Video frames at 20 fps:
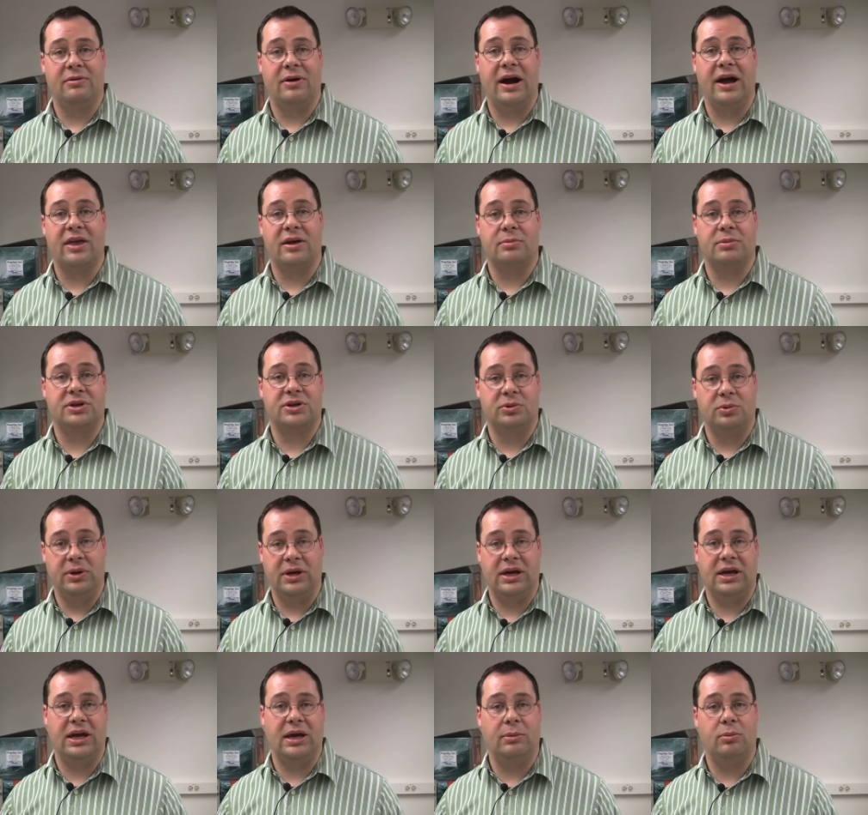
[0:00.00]
rather between
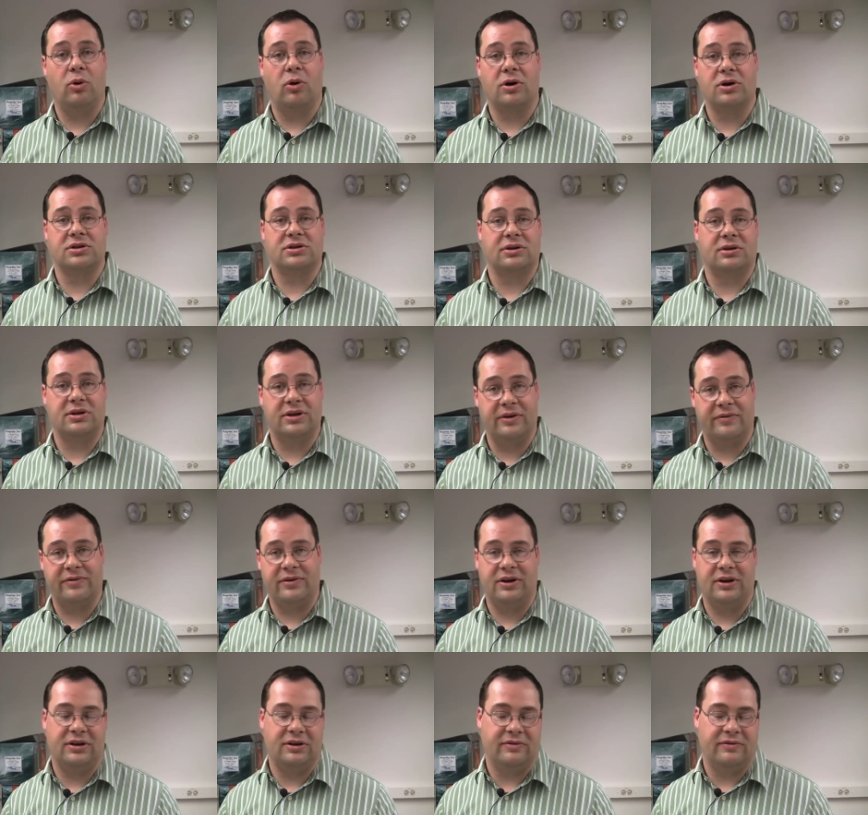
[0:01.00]
keyboards or
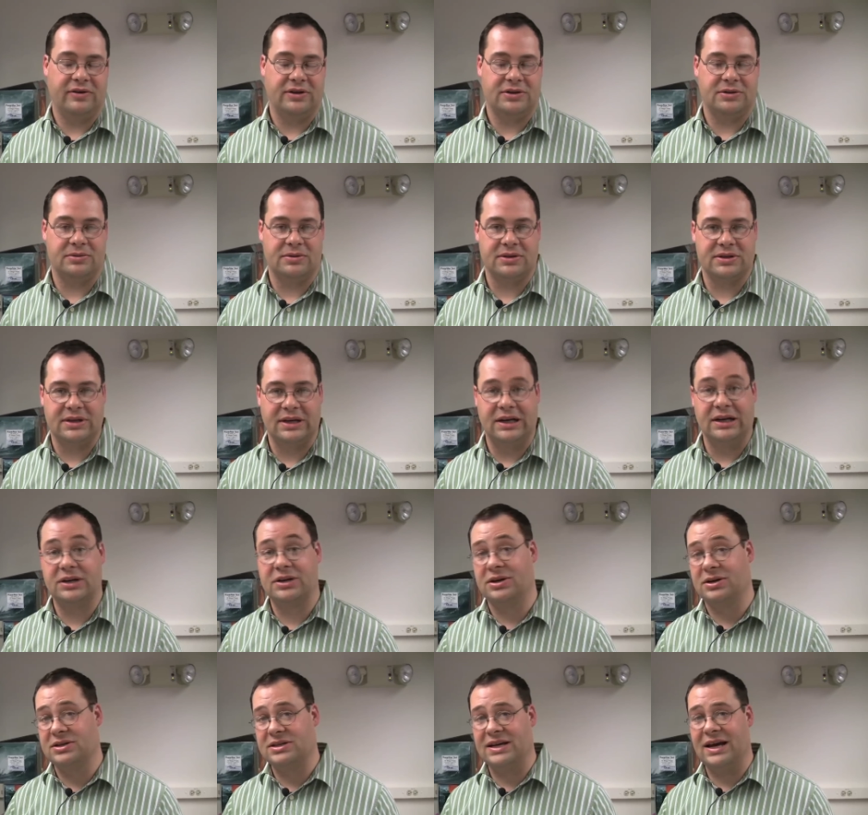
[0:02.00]
different individuals. And it
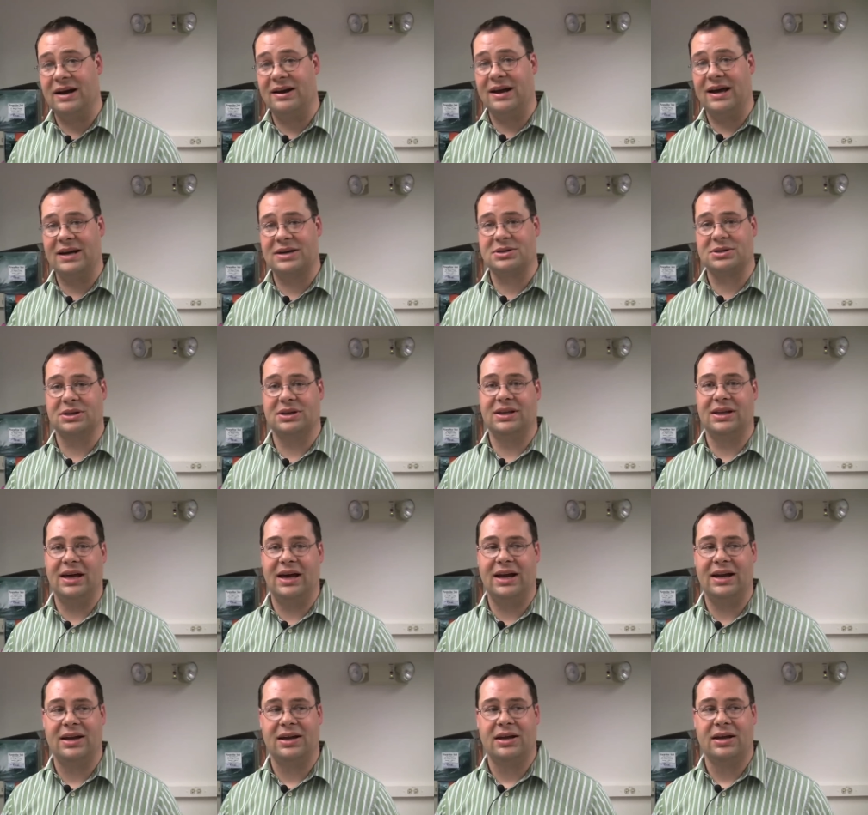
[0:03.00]
turns out actually
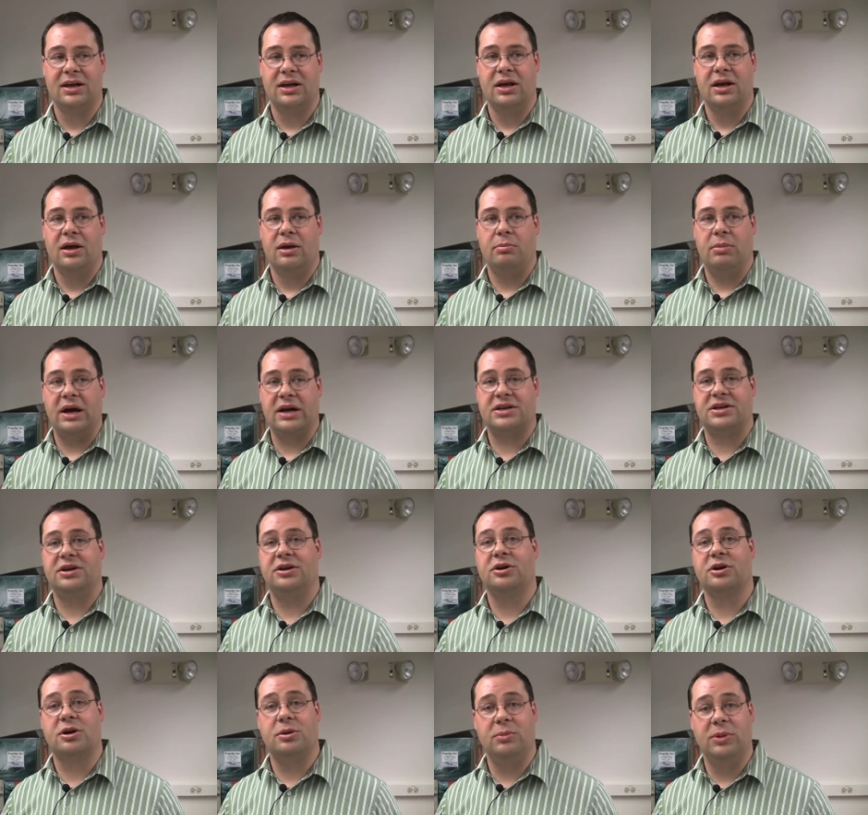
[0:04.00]
that
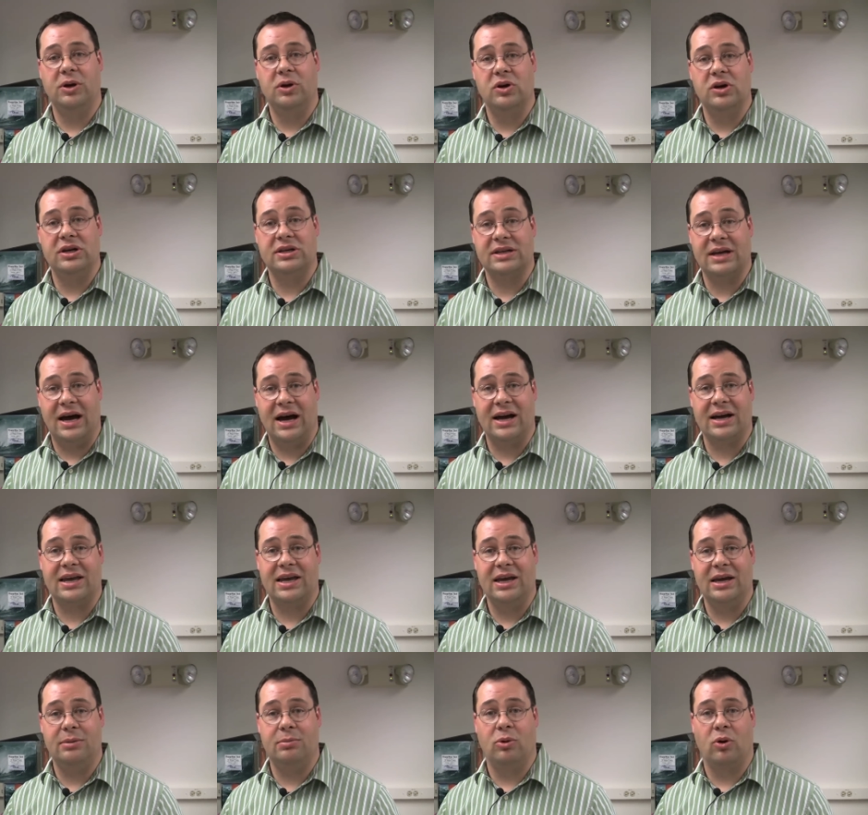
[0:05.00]
bacterial communities on
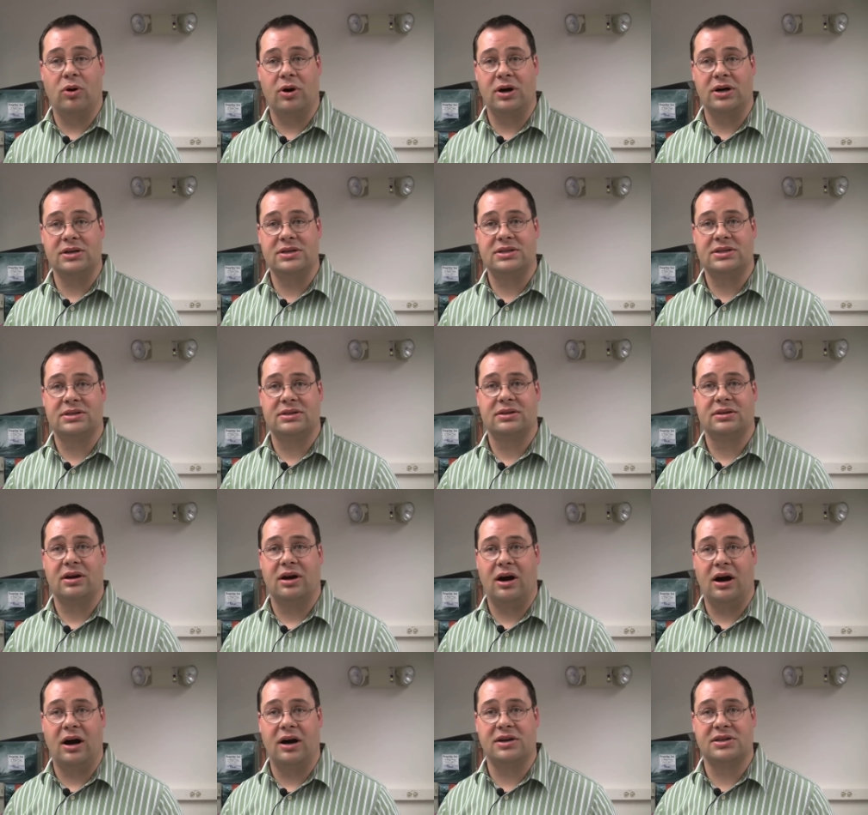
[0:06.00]
keyboards
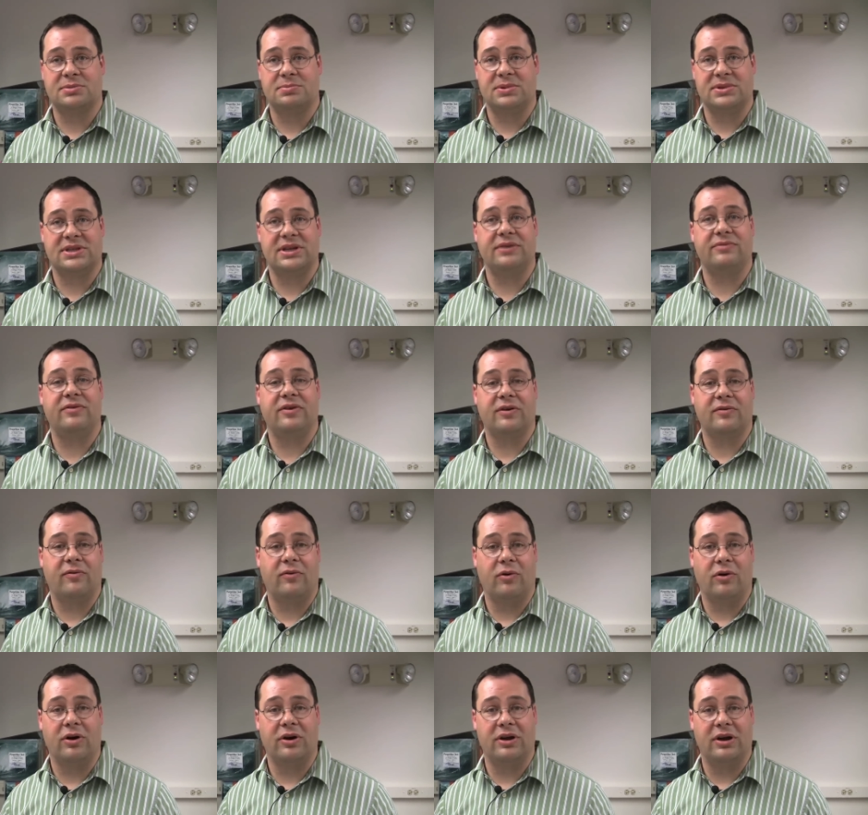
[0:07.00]
are specific
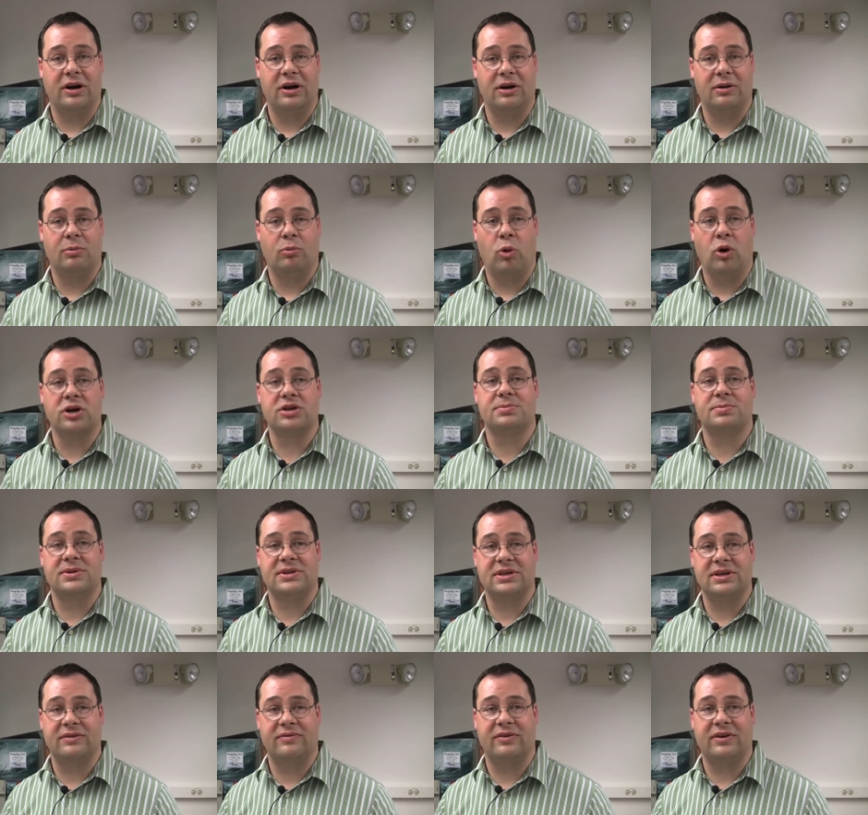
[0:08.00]
for their, more
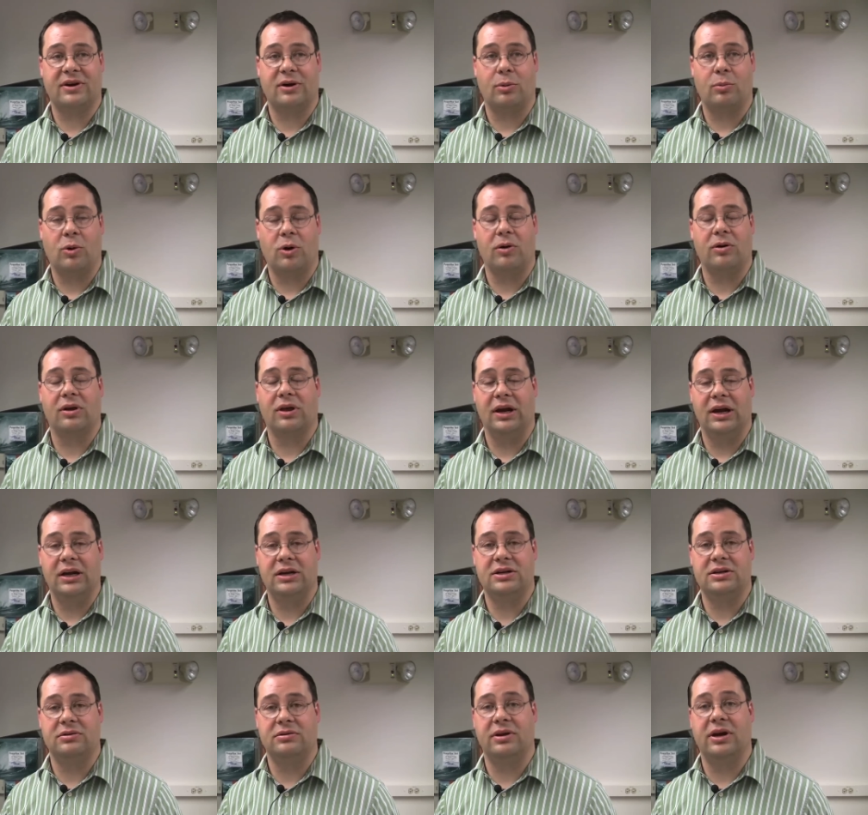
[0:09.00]
specific or more related
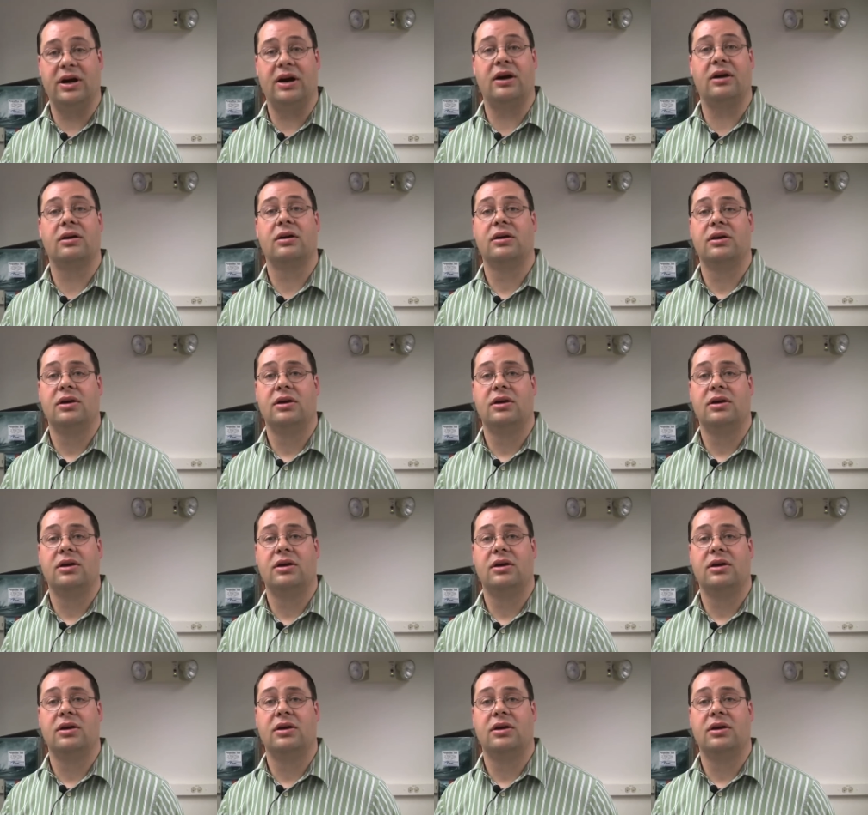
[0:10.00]
to their